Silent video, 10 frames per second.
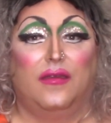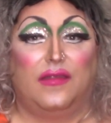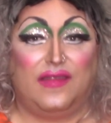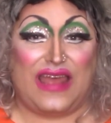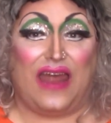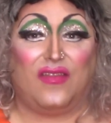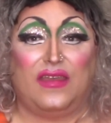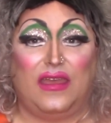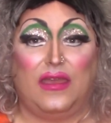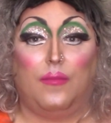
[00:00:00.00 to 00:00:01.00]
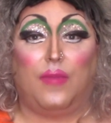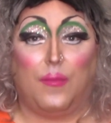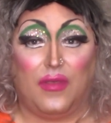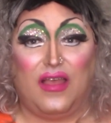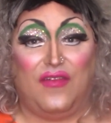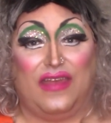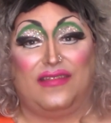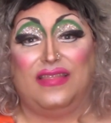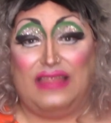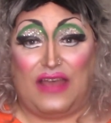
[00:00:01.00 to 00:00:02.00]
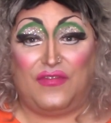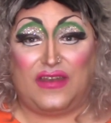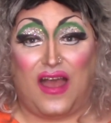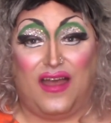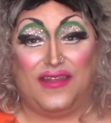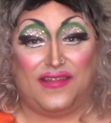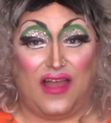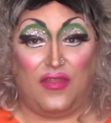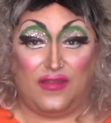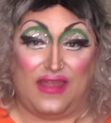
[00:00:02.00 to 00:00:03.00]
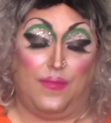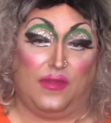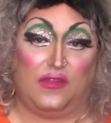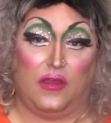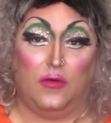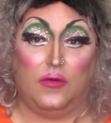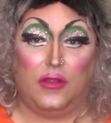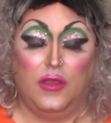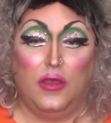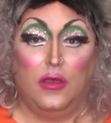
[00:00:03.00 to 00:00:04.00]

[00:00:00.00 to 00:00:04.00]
Sadly, Bumpa Love has left us on this episode.